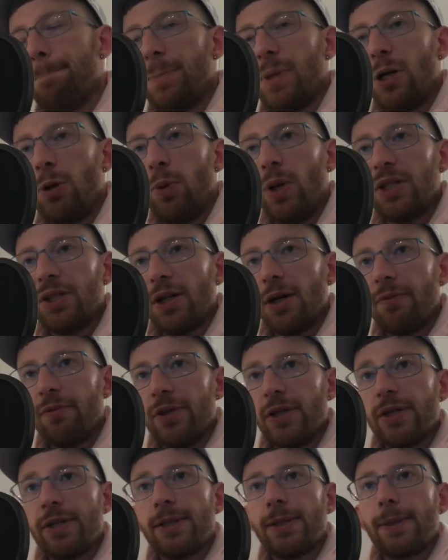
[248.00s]
Quite
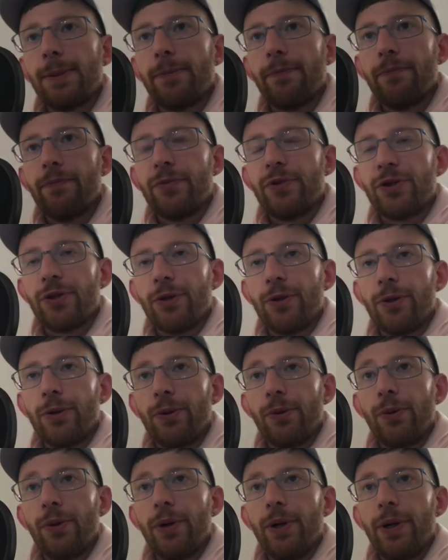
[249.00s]
obvious.
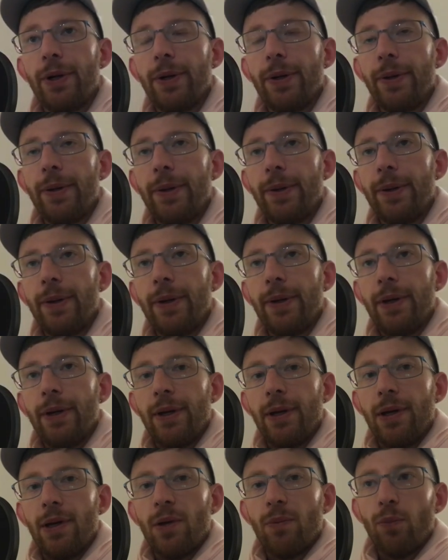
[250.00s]
So
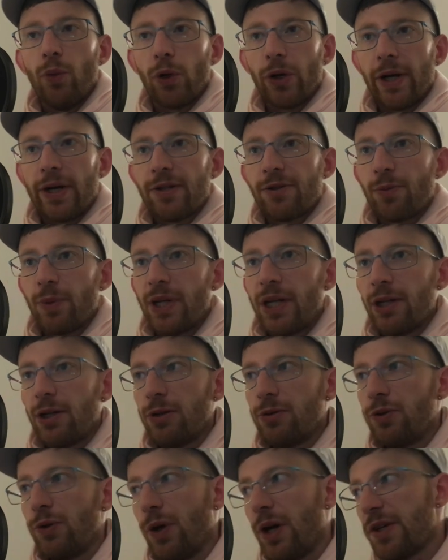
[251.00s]
Bulgarians, when they
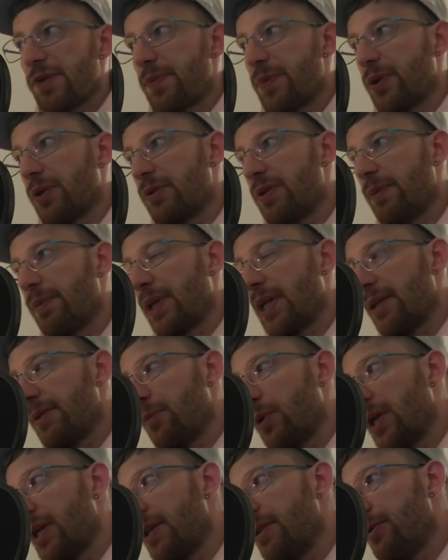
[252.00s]
go to hospital, typically
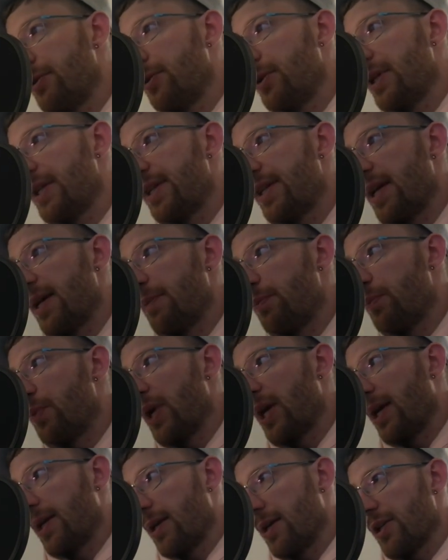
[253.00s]
what they do is they
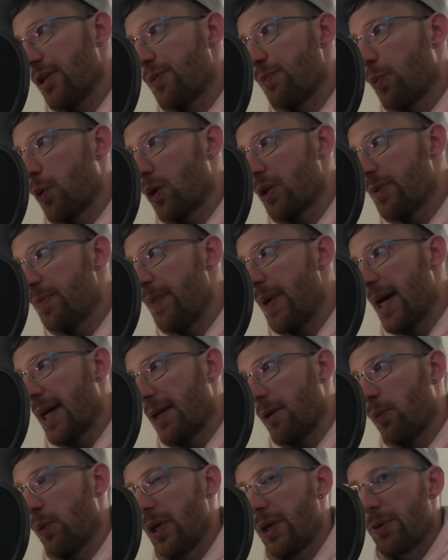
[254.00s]
bring a sports
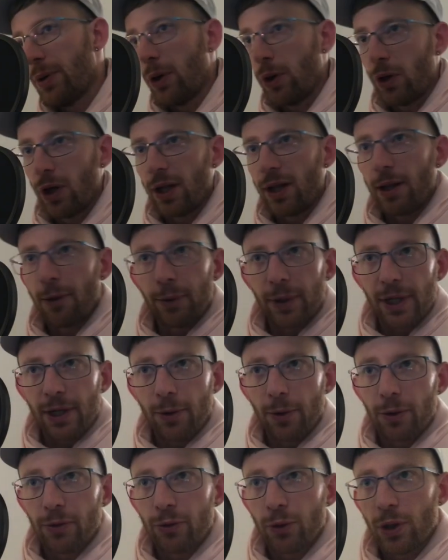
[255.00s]
bag with their own cutlery,
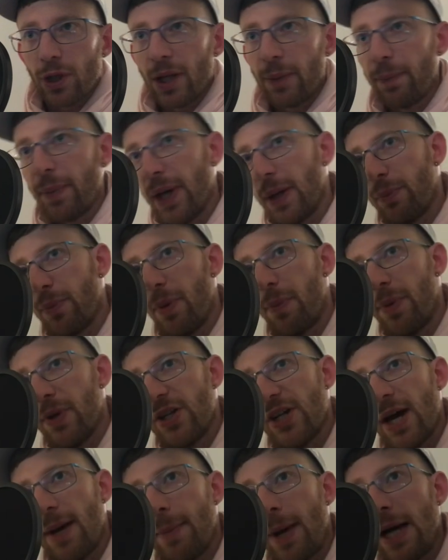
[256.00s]
their own toilet paper,
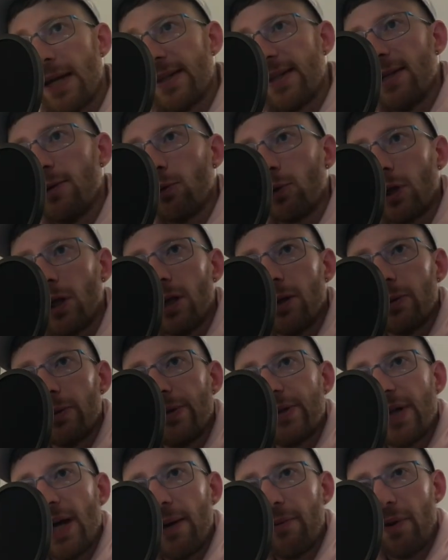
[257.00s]
pajamas, new
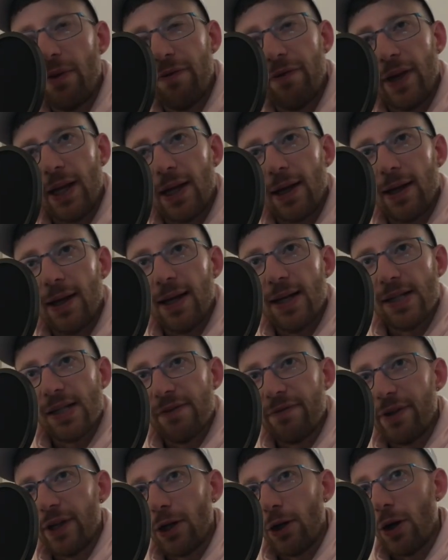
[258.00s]
clothes, everything, as
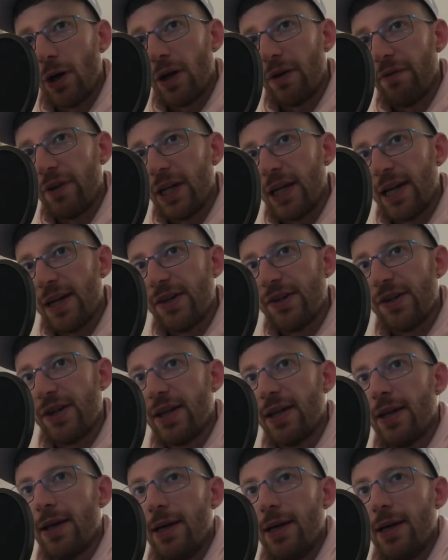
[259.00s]
if they go on a vacation.